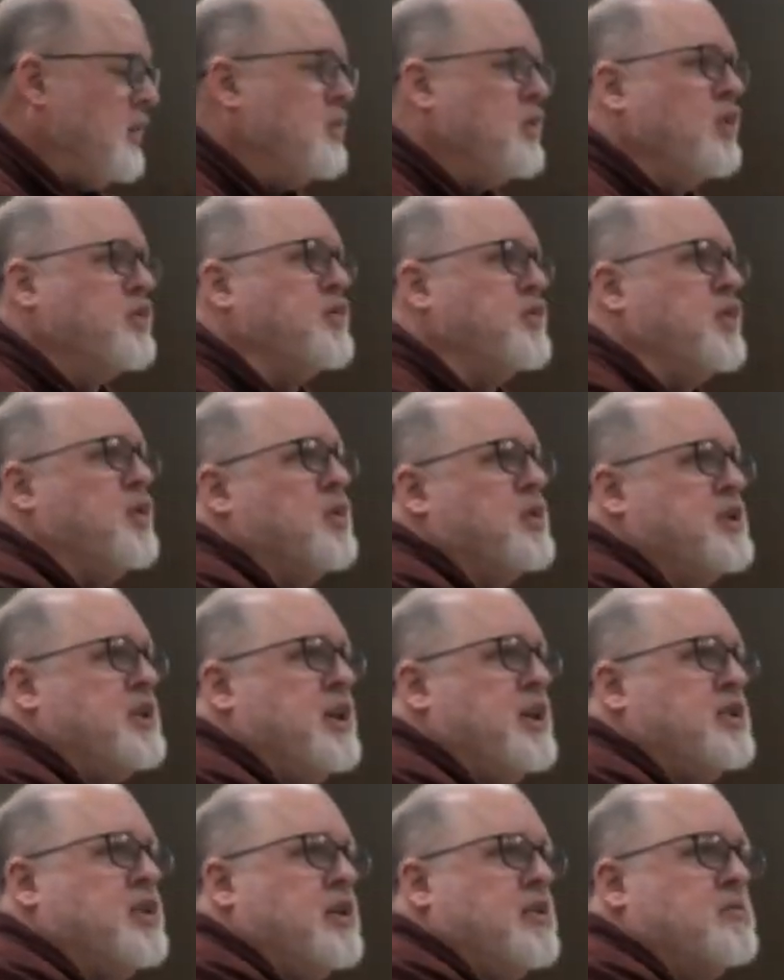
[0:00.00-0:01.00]
Those of you who are
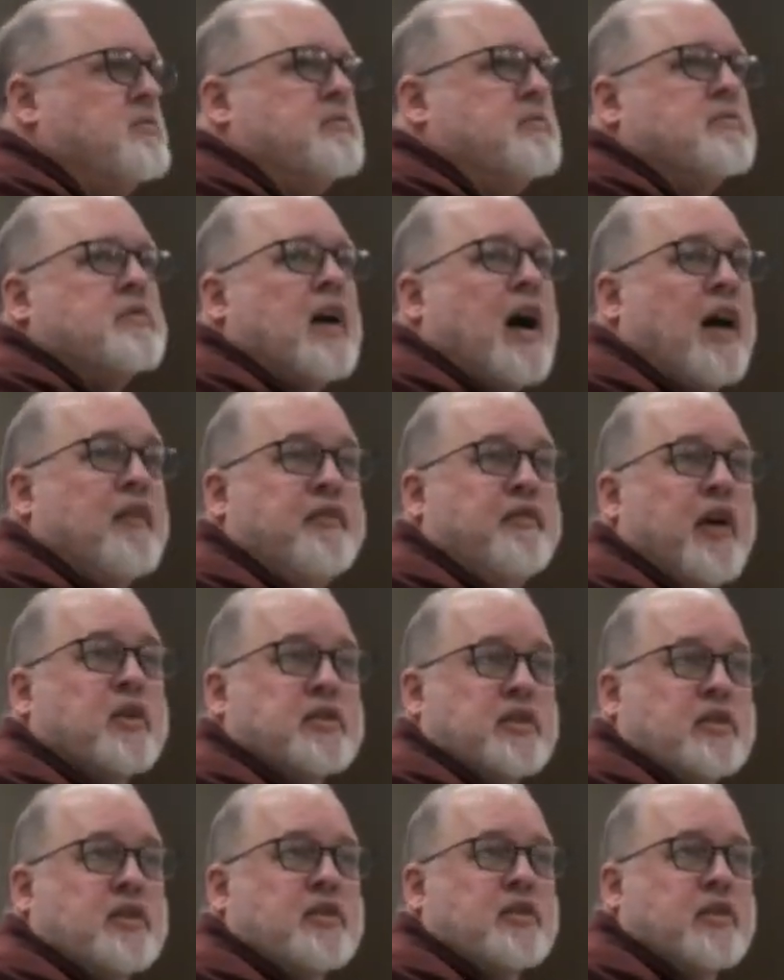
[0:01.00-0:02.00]
teaching, I
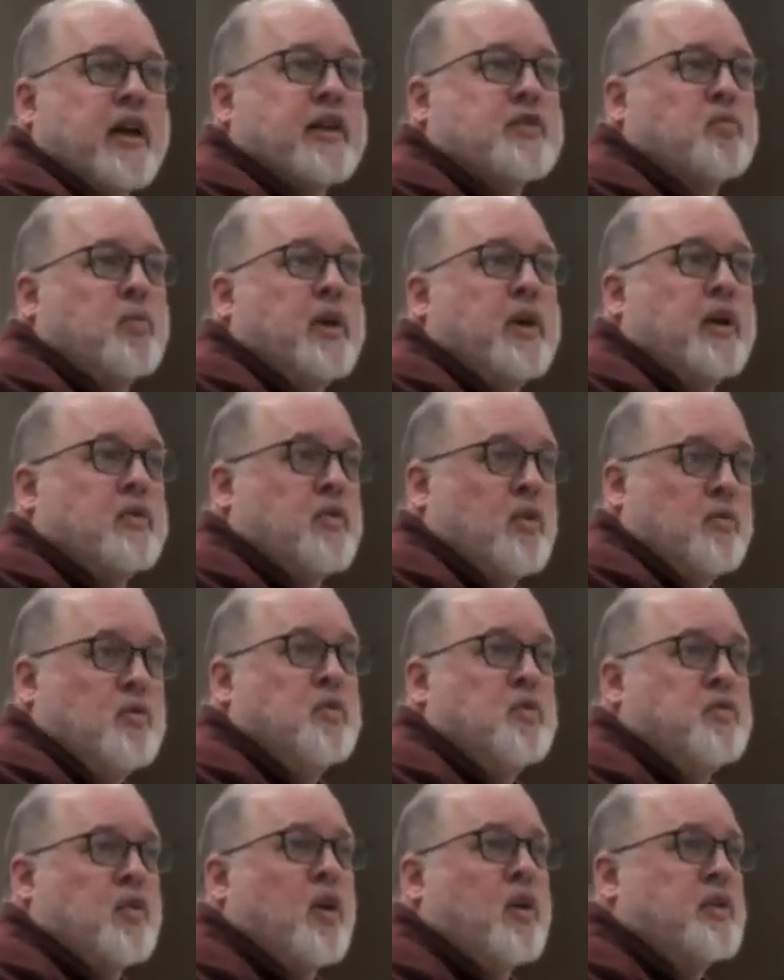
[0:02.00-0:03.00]
failed at this last week, so
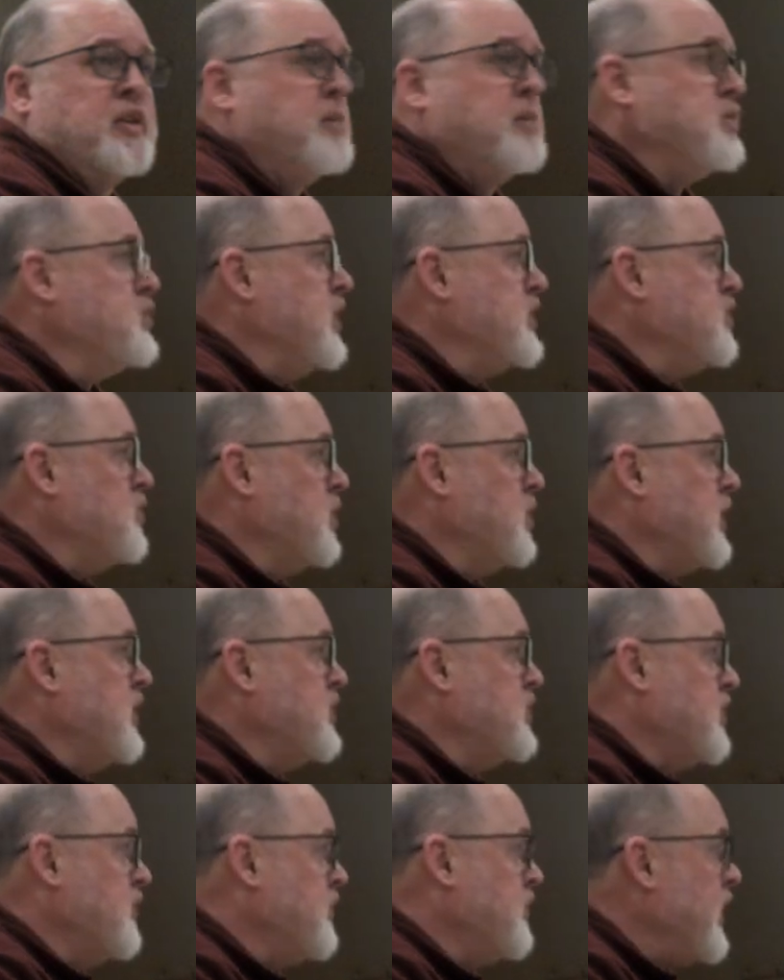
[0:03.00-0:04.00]
you saw a demonstration of what it
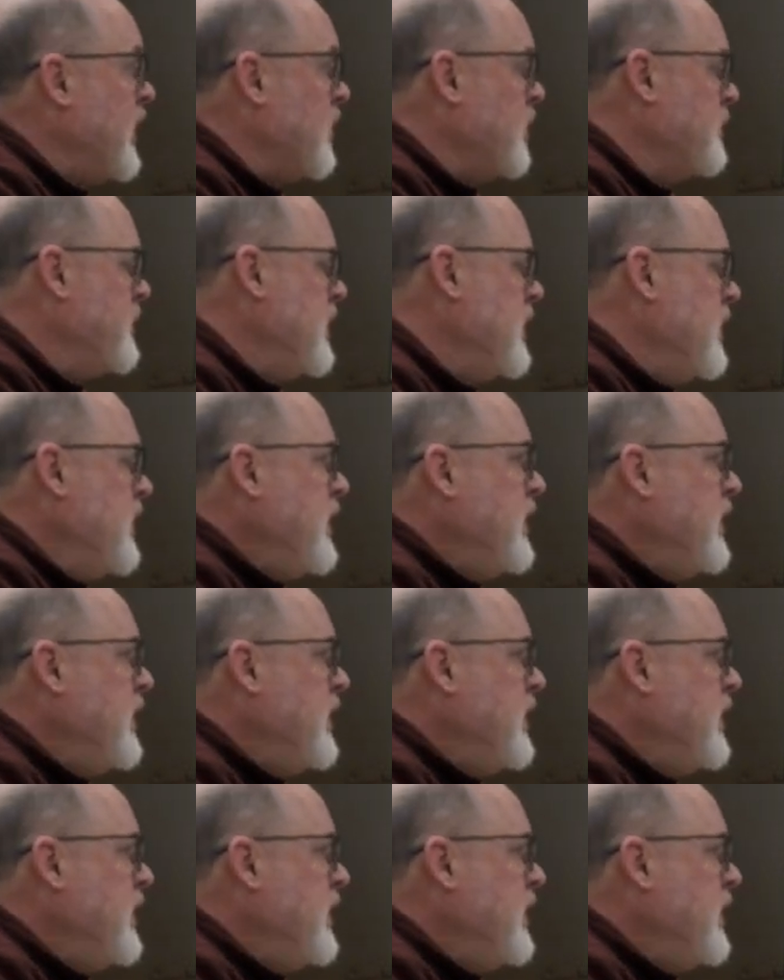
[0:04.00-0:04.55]
is to fail.